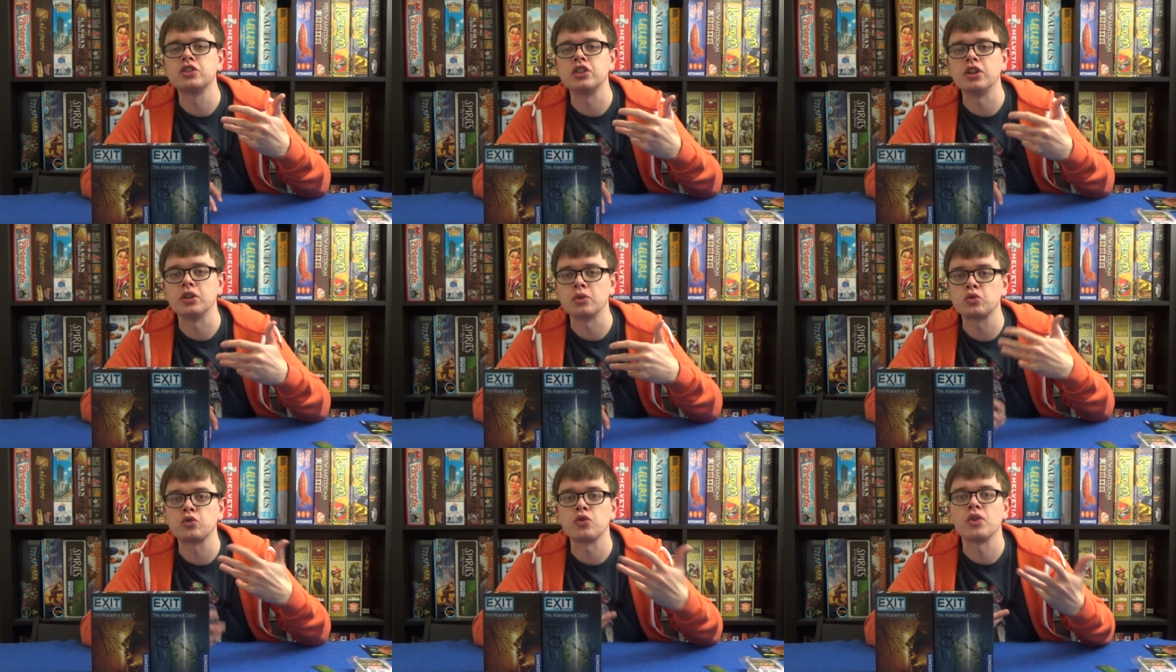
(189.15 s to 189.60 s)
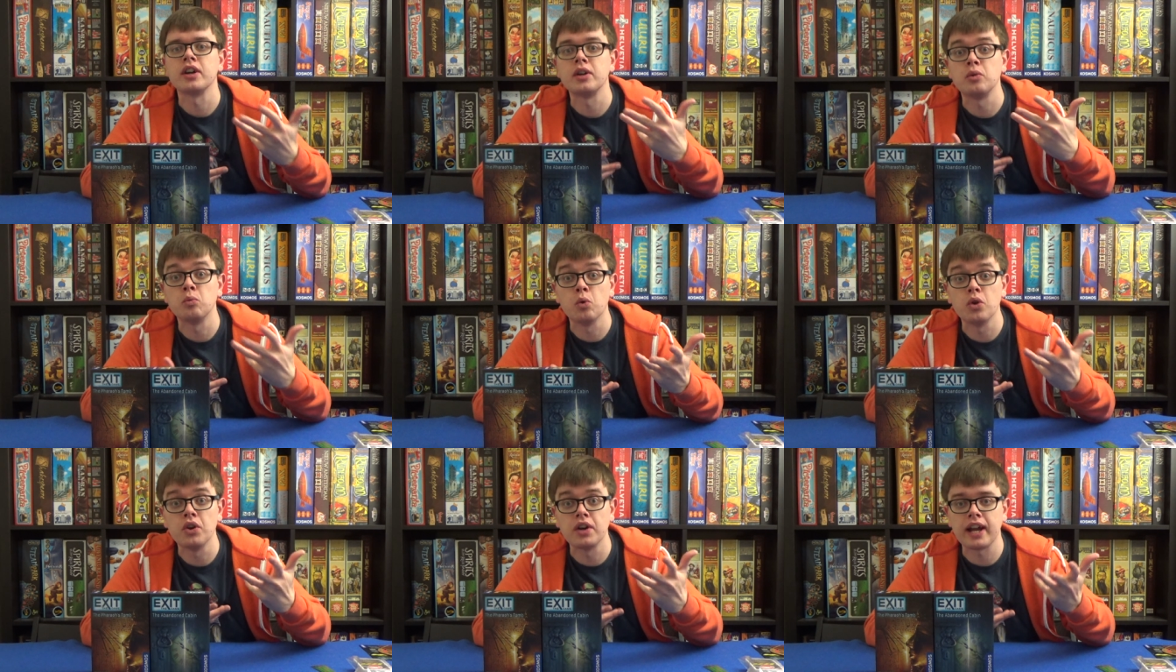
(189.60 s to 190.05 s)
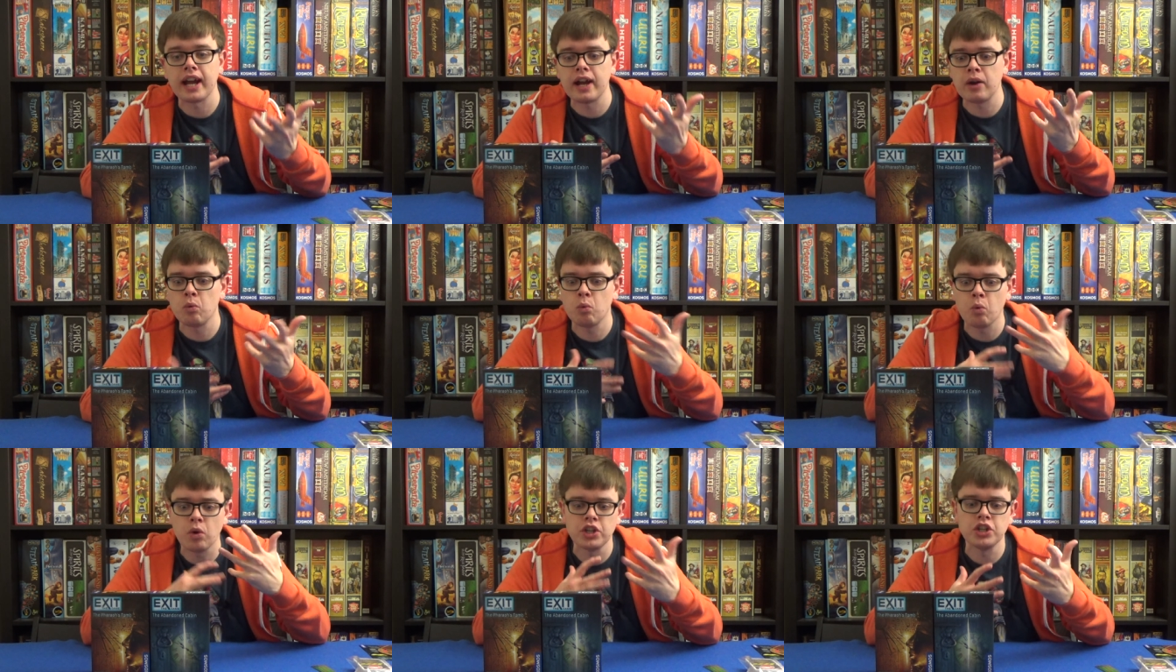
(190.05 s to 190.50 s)
you know, try and work
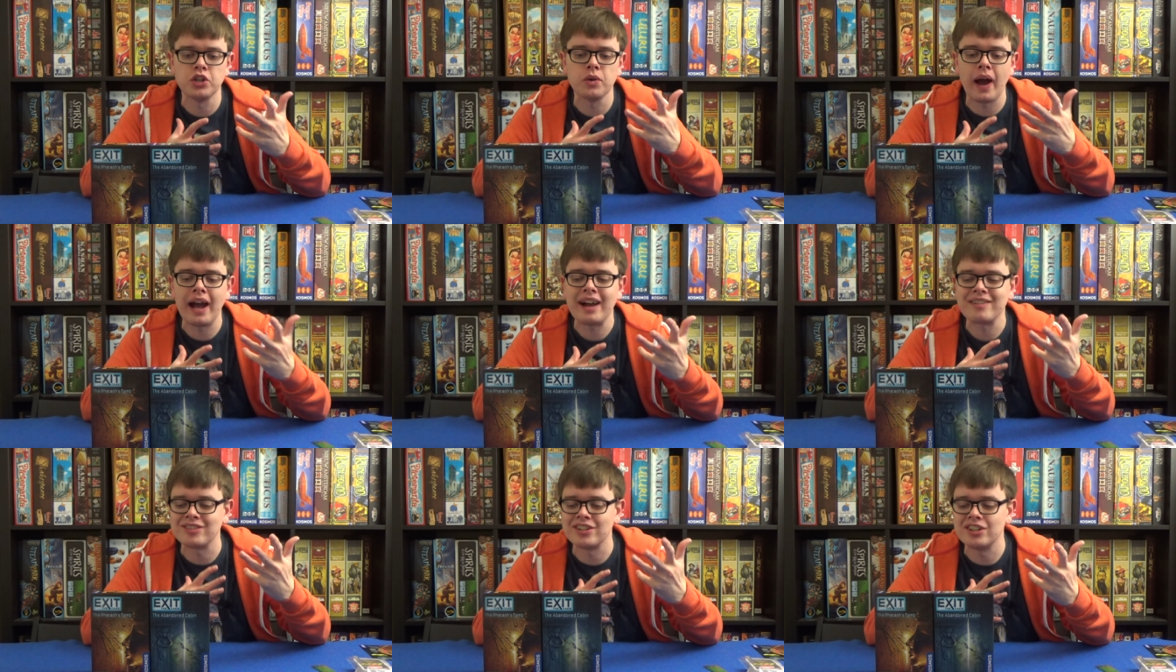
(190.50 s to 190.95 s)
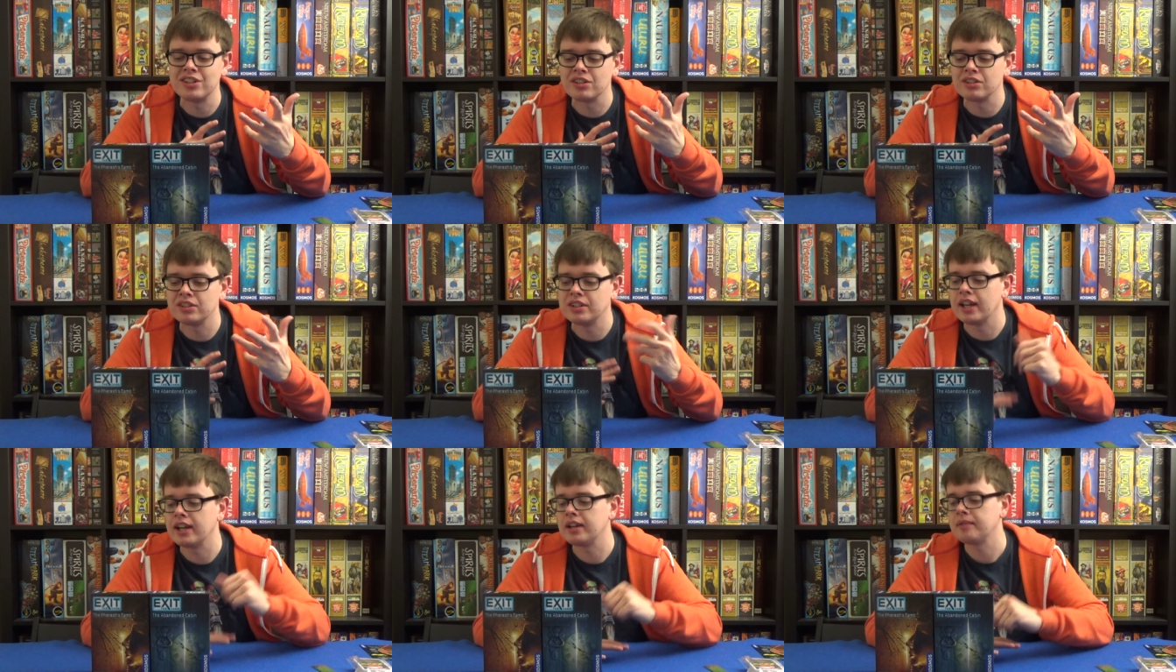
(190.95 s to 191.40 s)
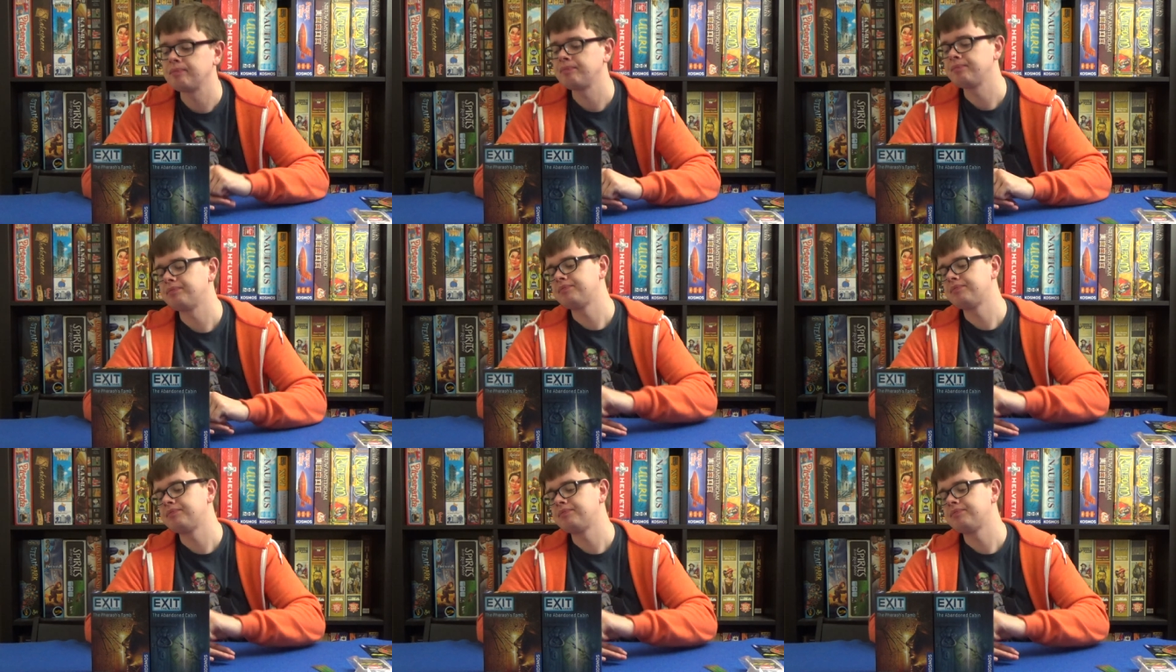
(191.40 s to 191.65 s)
out what you haven't done yet.